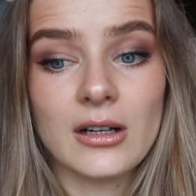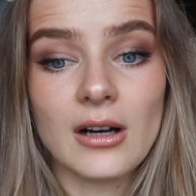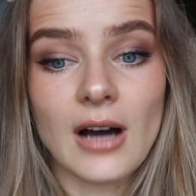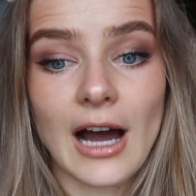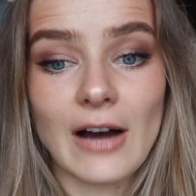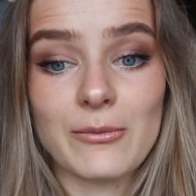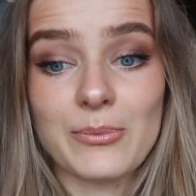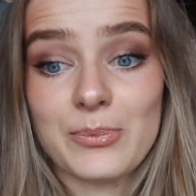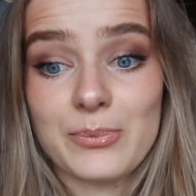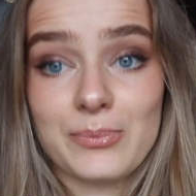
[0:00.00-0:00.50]

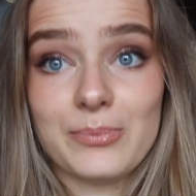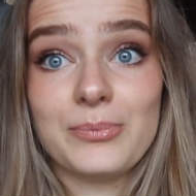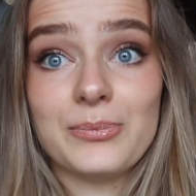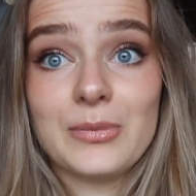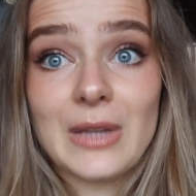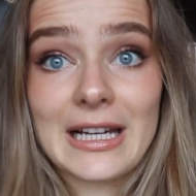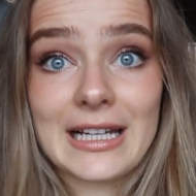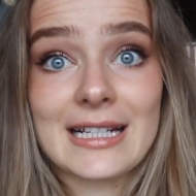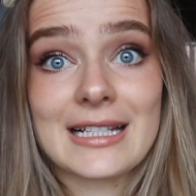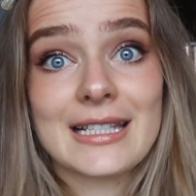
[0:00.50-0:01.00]
have
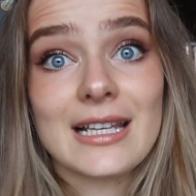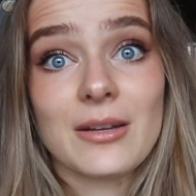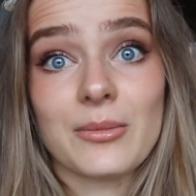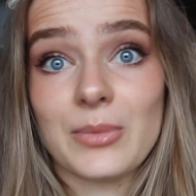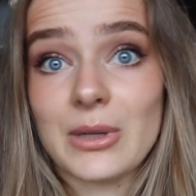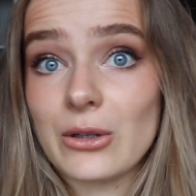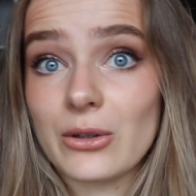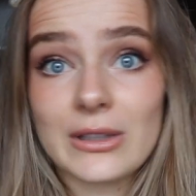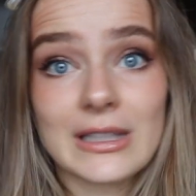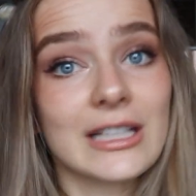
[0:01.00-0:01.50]
like I said
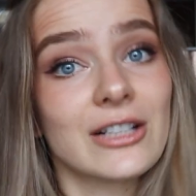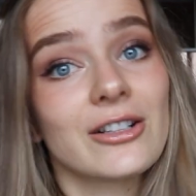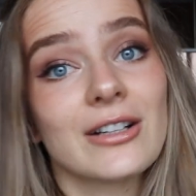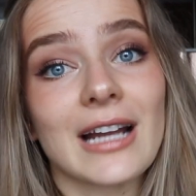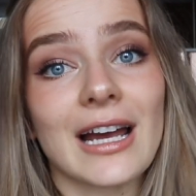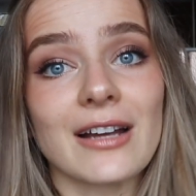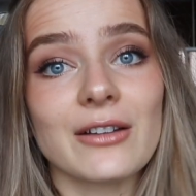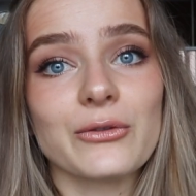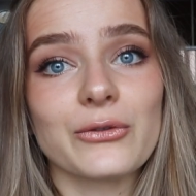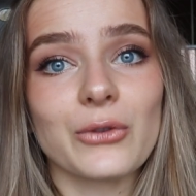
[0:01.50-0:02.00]
been on the
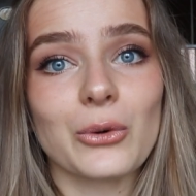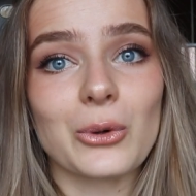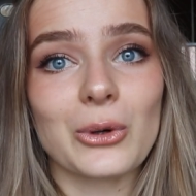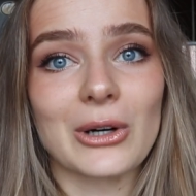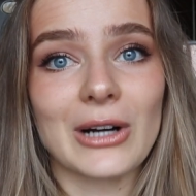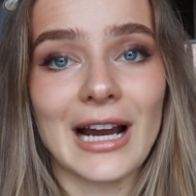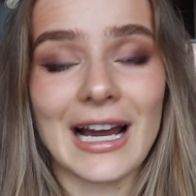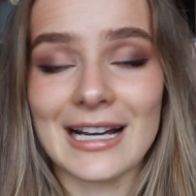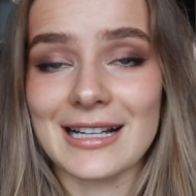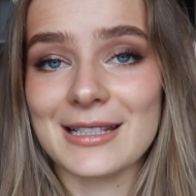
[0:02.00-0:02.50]
internet
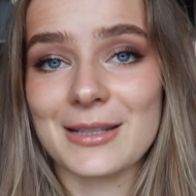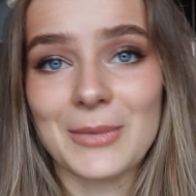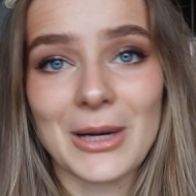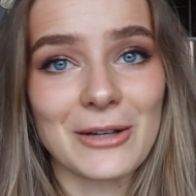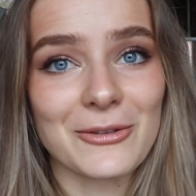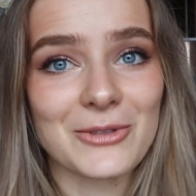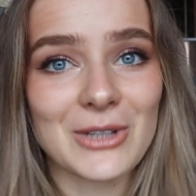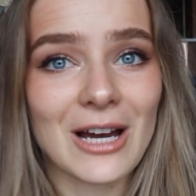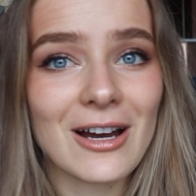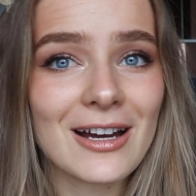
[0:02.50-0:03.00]
for X
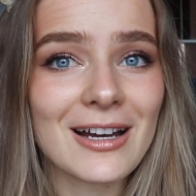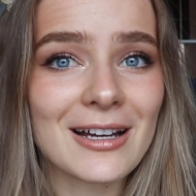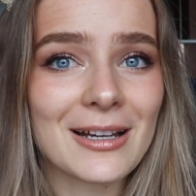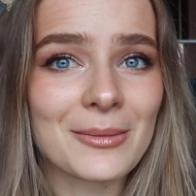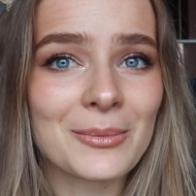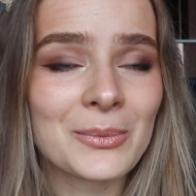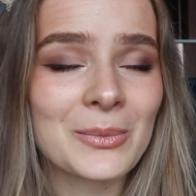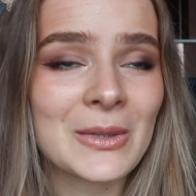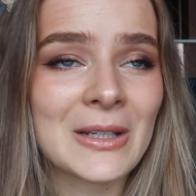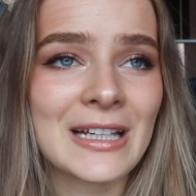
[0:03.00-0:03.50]
amount of
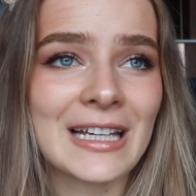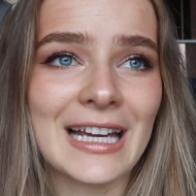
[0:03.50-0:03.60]
time